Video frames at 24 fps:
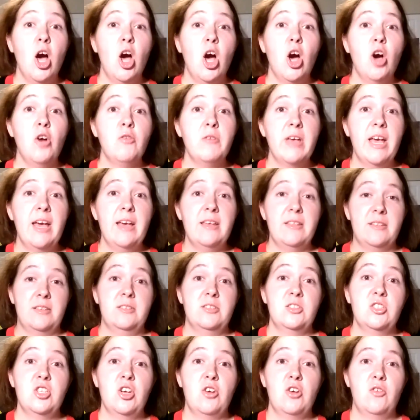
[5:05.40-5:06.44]
Okay, Okay,
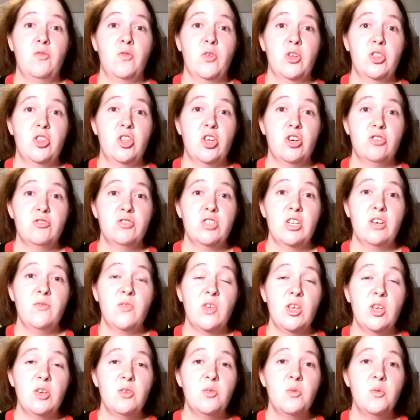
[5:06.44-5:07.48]
so for those of
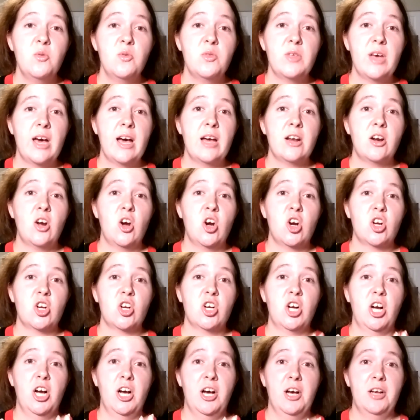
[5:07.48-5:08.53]
you that are
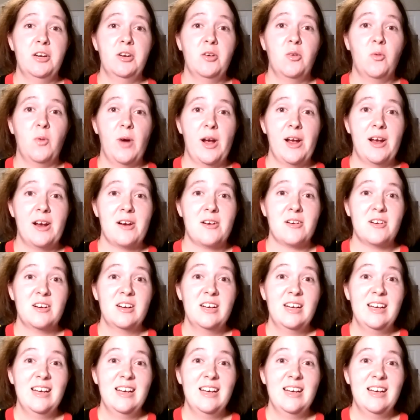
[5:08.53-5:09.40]
unaware,